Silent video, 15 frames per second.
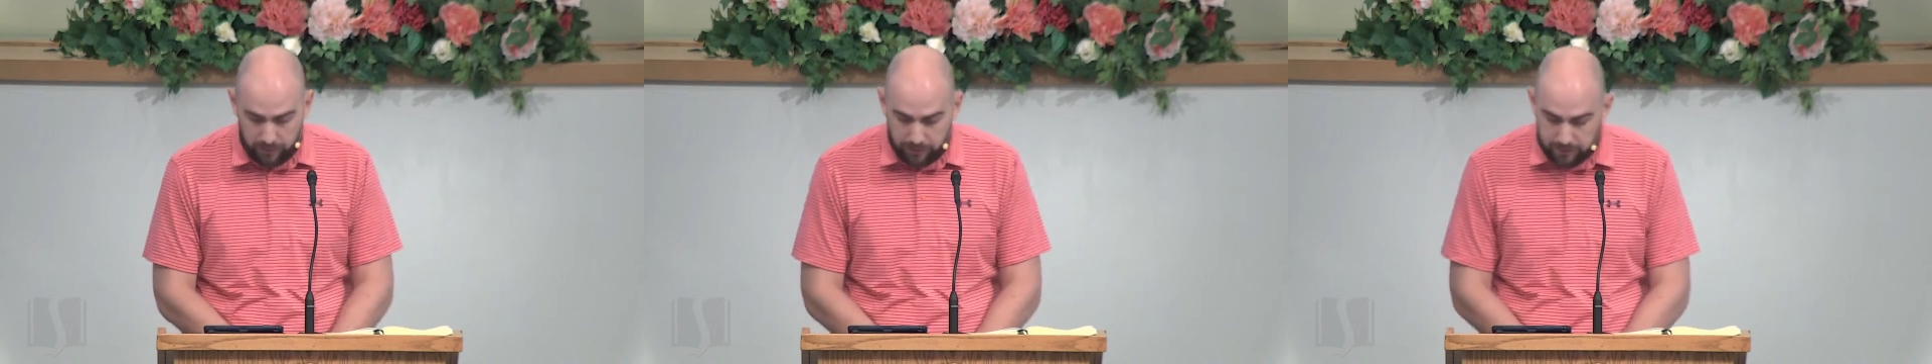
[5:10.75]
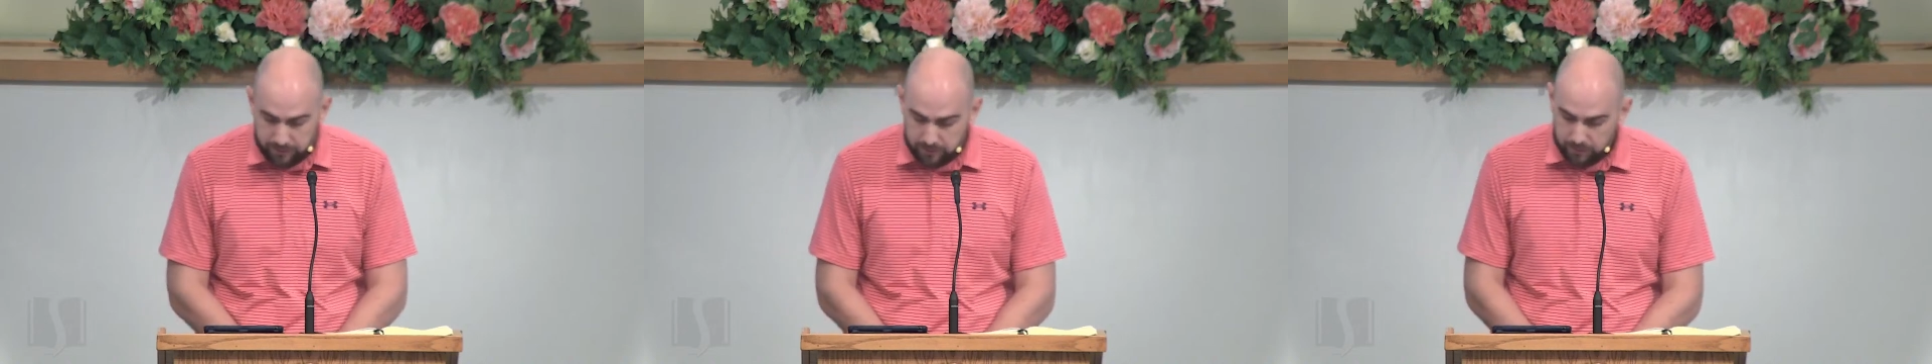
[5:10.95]

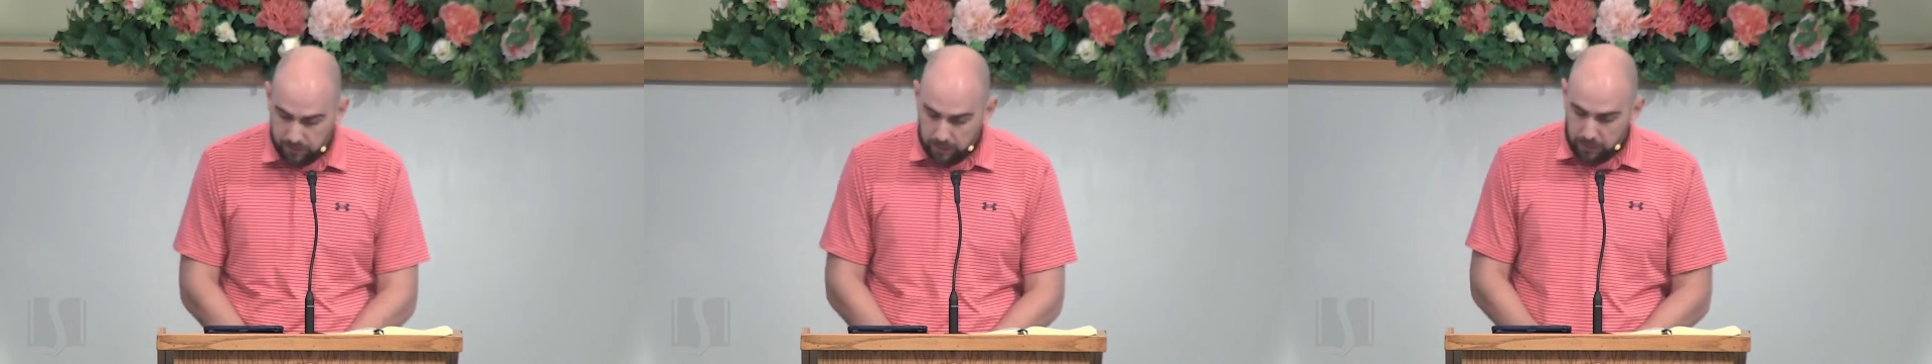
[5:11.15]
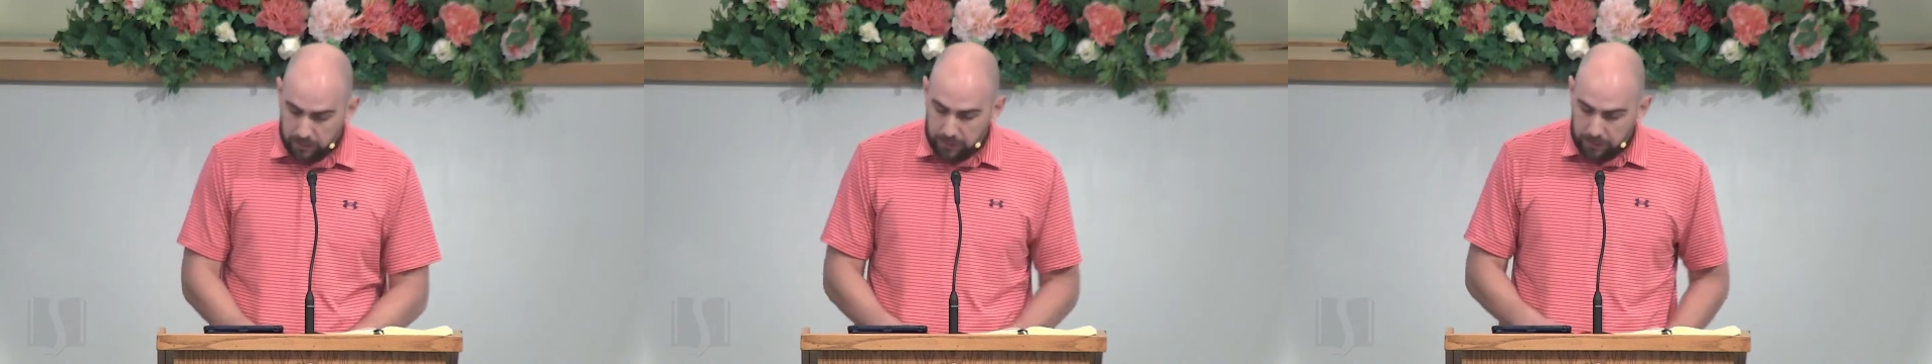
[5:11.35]
And it's
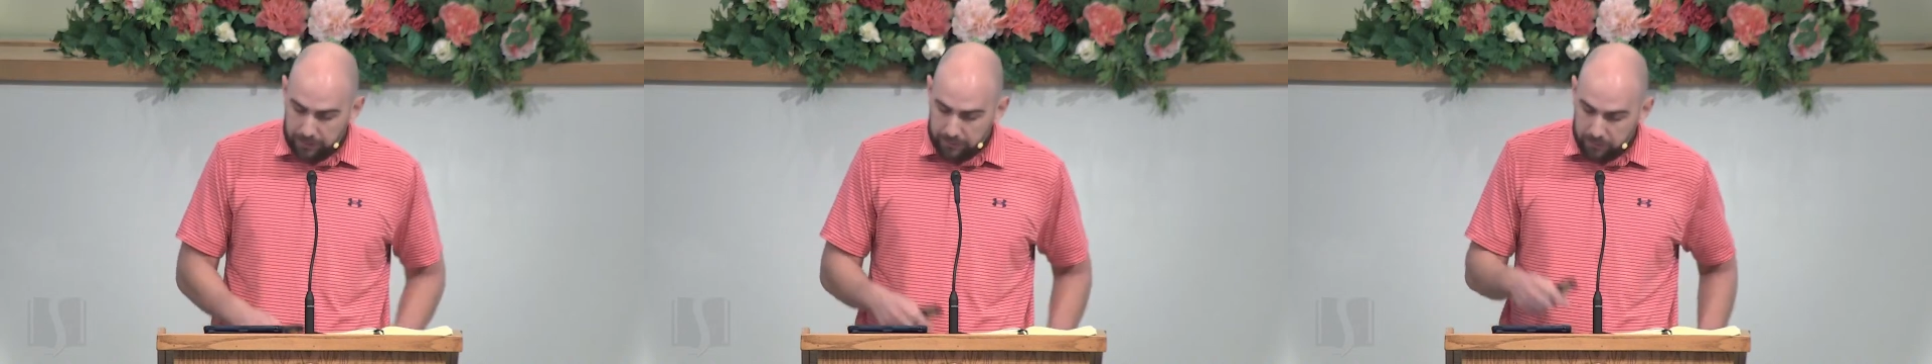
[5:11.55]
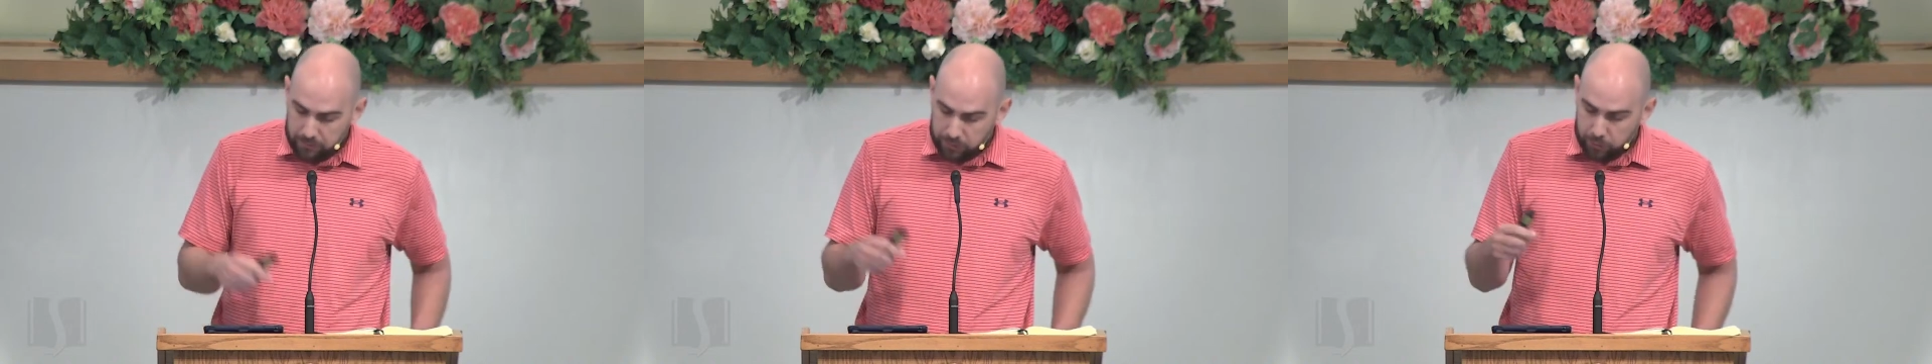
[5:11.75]

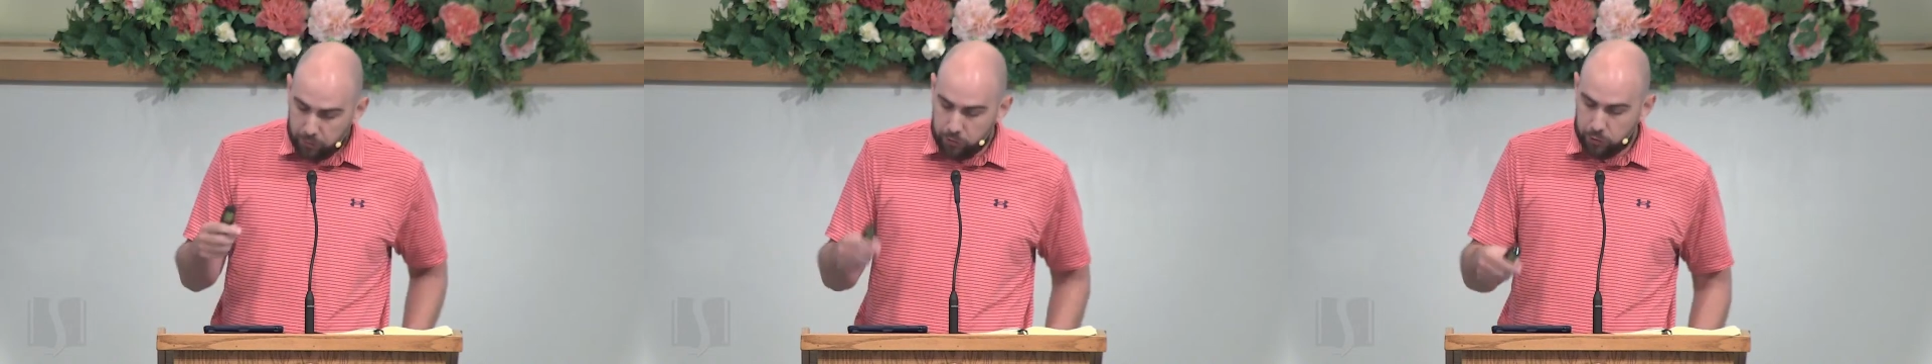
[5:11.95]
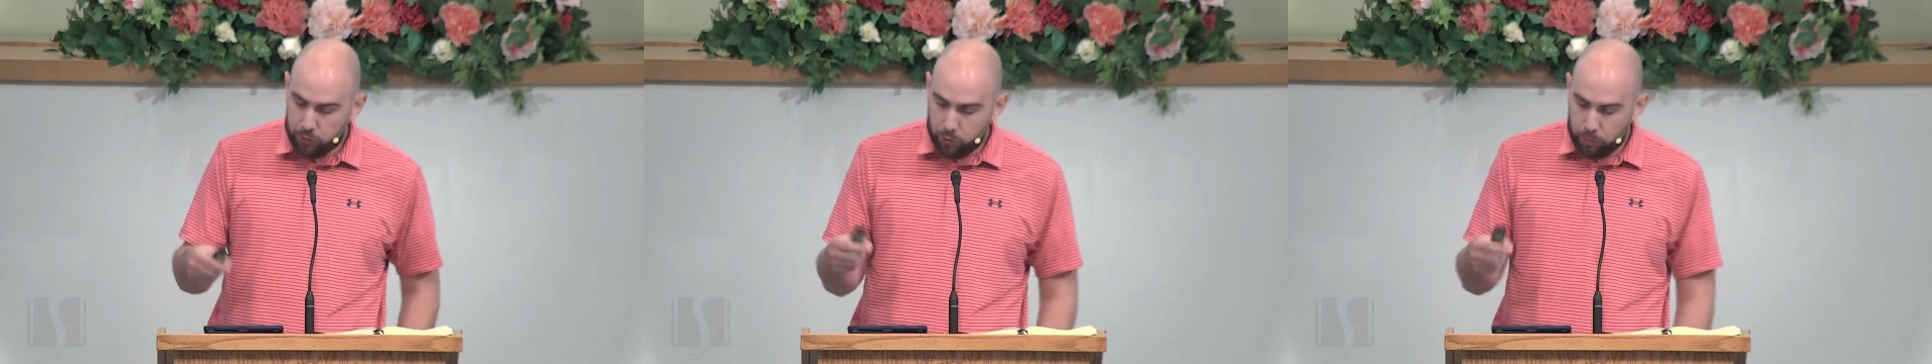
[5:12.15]
in this
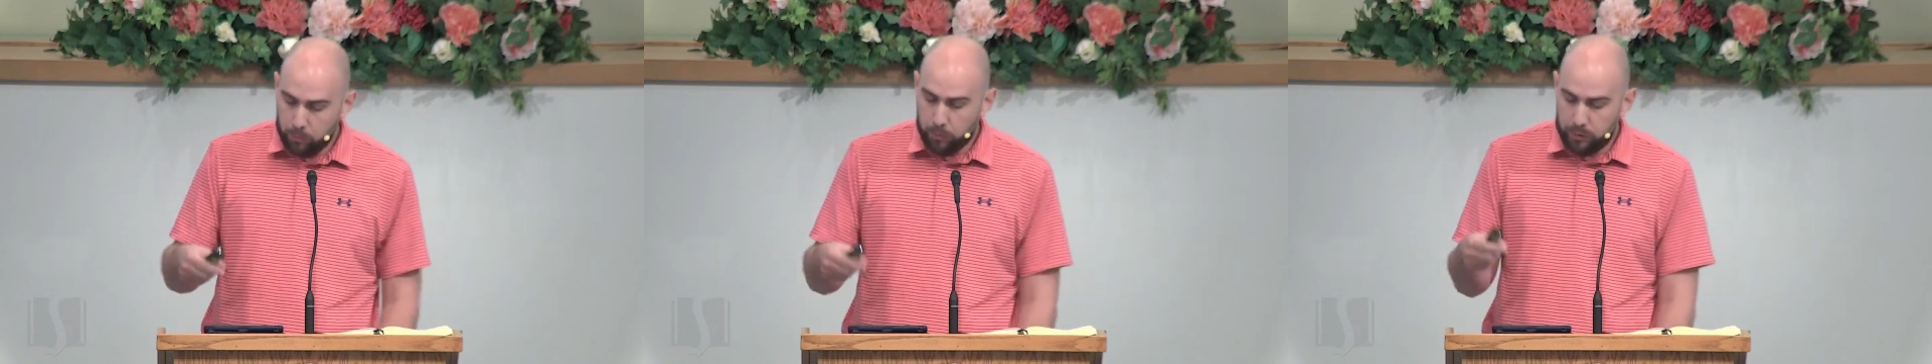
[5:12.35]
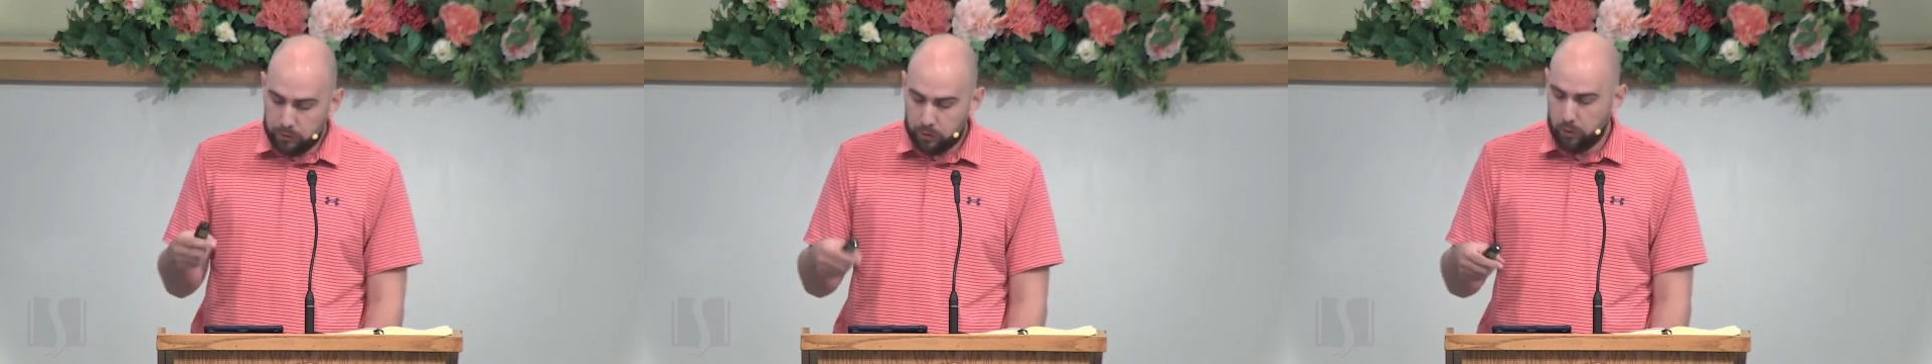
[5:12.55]
consumerist